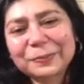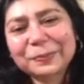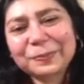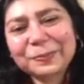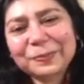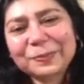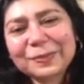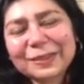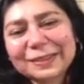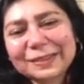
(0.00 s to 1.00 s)

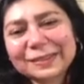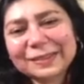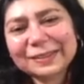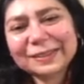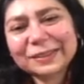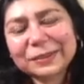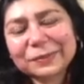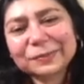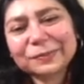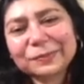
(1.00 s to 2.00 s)

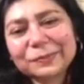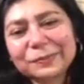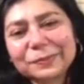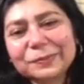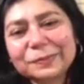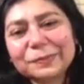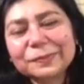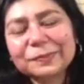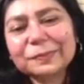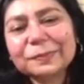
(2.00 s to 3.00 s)

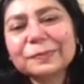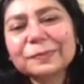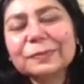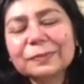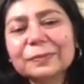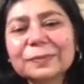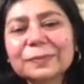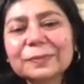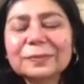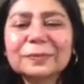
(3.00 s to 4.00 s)

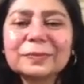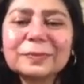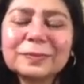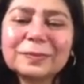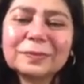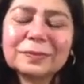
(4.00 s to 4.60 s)
(not speaking)